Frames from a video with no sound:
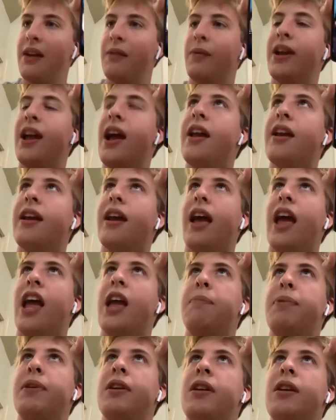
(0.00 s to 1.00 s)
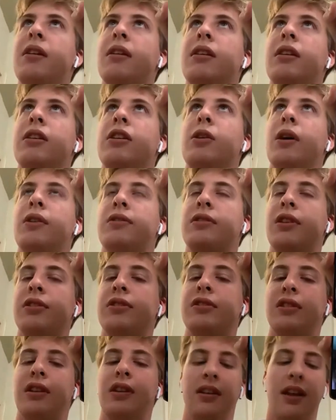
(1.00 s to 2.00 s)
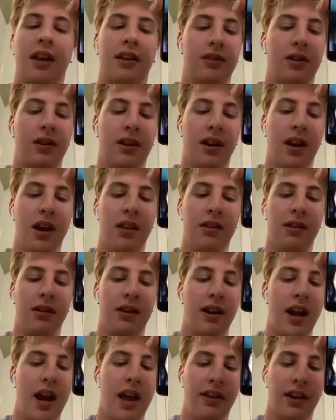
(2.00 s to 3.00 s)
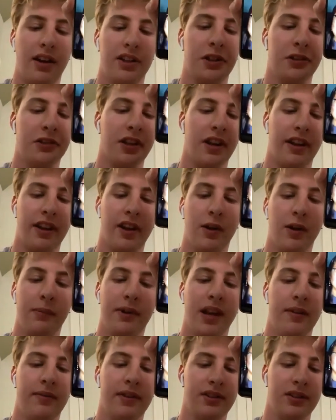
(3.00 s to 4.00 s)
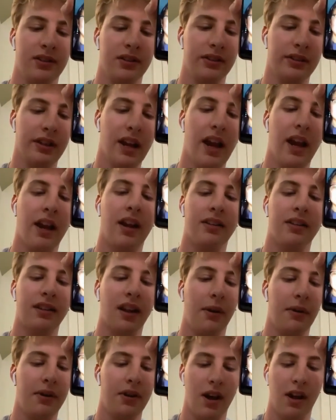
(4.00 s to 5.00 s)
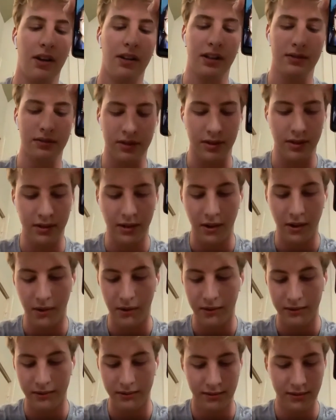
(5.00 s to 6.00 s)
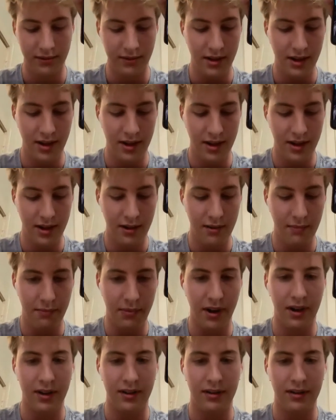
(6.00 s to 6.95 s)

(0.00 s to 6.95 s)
we had AP U.S. history last year together, and I thought she was gonna kill me every single day because I would not leave her alone. But.